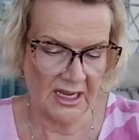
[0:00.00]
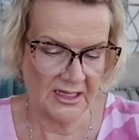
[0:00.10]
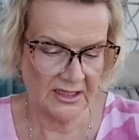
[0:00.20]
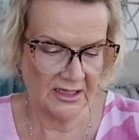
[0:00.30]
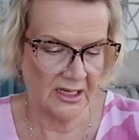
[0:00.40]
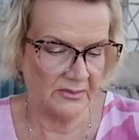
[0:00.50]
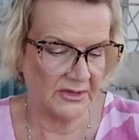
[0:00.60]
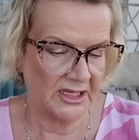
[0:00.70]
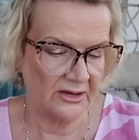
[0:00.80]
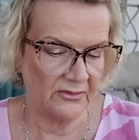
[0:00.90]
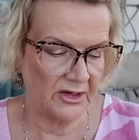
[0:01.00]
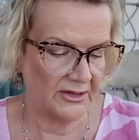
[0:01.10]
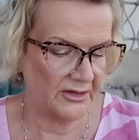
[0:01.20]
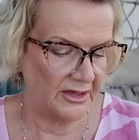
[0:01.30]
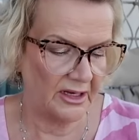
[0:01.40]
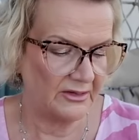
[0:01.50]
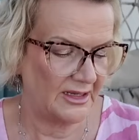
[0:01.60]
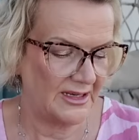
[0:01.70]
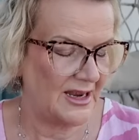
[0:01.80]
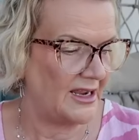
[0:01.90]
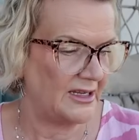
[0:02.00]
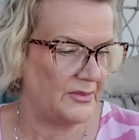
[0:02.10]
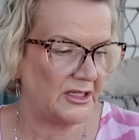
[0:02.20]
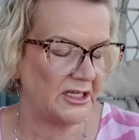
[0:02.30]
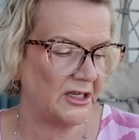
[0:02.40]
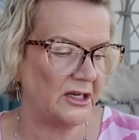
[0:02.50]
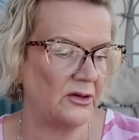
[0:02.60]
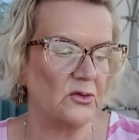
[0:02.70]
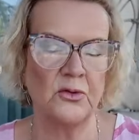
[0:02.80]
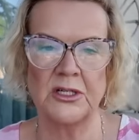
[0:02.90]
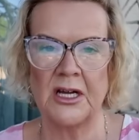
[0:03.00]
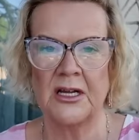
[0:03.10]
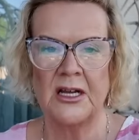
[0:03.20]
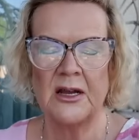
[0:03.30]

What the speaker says: as it comes out rather than in any particular order.